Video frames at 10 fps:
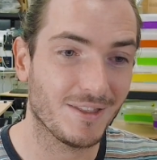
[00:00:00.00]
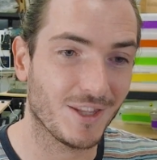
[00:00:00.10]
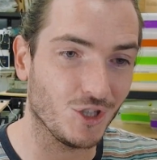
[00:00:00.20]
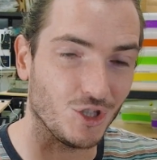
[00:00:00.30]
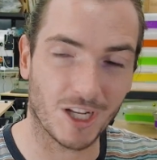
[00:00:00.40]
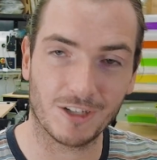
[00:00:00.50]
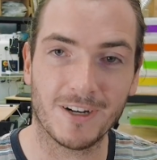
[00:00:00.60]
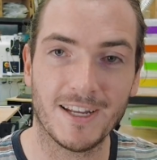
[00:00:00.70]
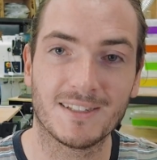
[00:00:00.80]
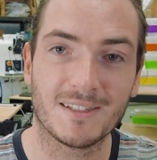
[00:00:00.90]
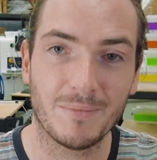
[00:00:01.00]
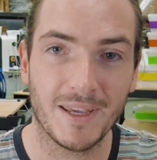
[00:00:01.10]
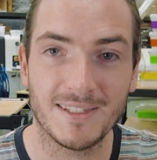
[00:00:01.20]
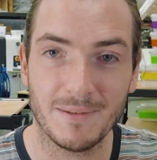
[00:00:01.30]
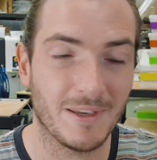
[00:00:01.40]
that generates
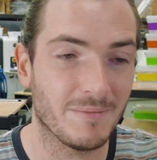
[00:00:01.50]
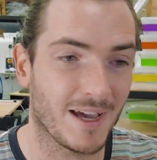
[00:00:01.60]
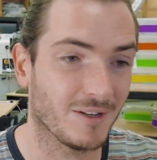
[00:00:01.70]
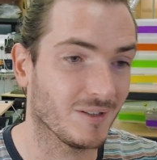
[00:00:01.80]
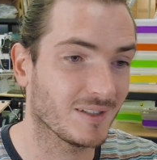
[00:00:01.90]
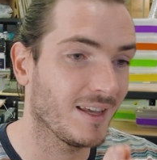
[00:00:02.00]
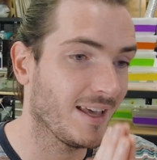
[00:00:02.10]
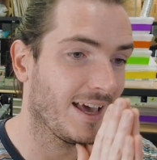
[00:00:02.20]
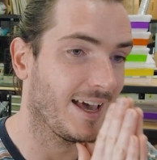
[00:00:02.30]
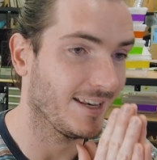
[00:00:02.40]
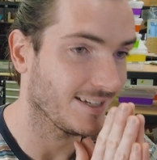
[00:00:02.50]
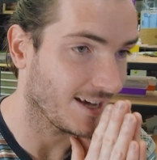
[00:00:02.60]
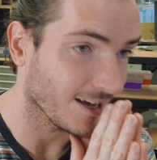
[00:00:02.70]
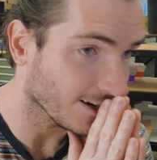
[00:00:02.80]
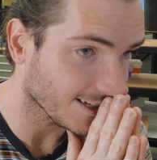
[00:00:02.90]
PCB panels. And
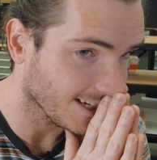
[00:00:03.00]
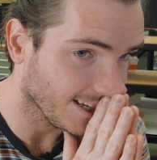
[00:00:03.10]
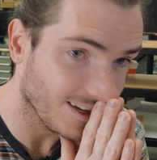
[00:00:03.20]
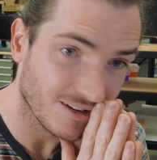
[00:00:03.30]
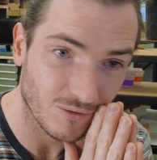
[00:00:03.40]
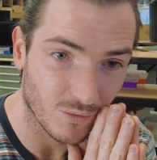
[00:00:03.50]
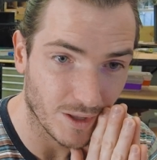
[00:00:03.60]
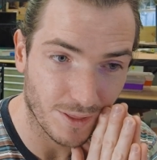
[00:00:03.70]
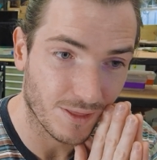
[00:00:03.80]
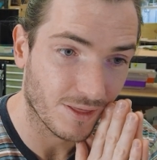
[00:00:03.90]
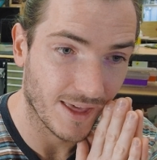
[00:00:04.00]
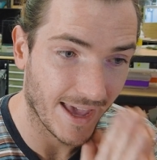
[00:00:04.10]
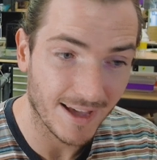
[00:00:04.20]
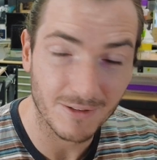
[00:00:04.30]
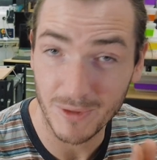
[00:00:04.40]
I gotta tell you,
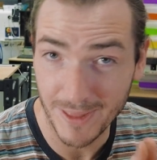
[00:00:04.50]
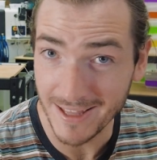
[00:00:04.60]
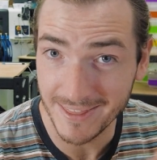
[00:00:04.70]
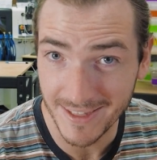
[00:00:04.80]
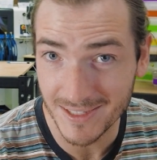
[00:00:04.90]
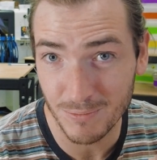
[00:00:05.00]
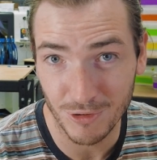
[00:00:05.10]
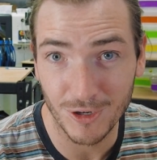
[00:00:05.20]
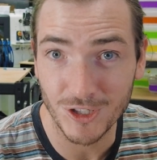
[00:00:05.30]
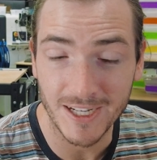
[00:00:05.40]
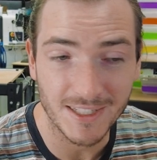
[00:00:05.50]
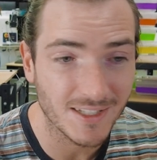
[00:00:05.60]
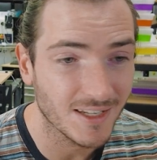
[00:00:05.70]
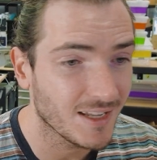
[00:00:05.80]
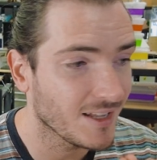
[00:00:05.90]
without this
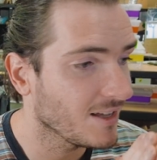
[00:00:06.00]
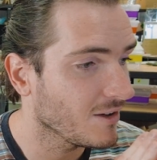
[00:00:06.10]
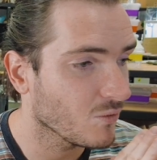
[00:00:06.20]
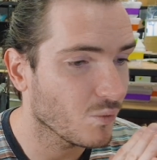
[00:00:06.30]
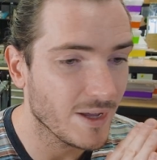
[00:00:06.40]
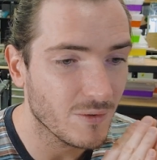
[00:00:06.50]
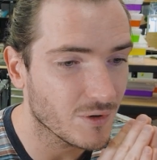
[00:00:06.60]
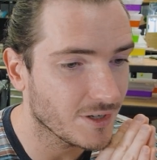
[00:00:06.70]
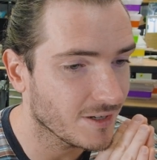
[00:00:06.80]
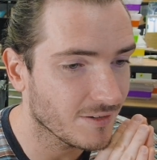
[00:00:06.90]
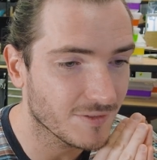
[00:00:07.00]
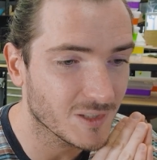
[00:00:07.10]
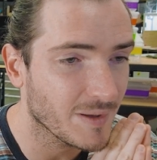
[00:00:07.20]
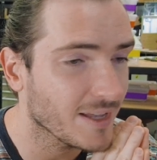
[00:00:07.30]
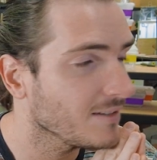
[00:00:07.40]
project, we would have
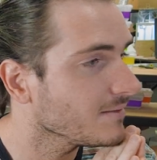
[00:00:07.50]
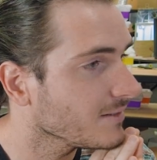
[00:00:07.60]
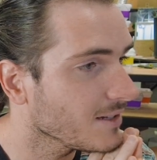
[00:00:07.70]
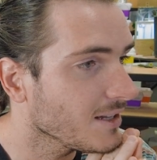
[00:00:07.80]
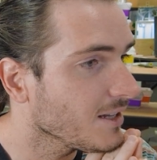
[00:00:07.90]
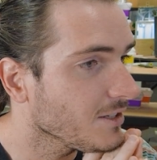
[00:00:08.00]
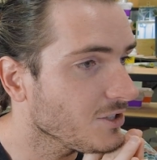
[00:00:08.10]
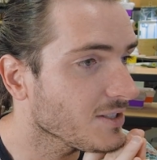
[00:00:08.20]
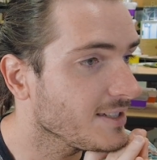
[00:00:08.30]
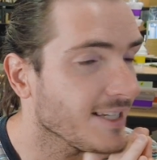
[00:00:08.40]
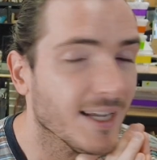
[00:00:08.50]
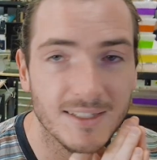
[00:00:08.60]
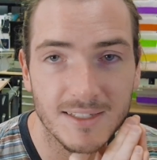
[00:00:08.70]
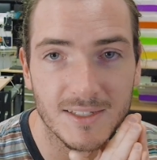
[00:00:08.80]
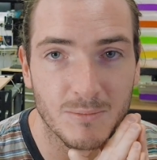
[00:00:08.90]
spent just
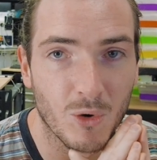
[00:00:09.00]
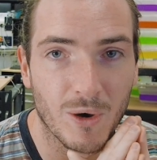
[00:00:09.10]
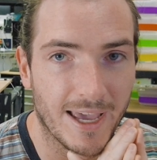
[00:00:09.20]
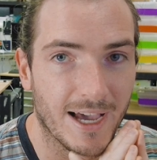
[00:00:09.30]
dozens more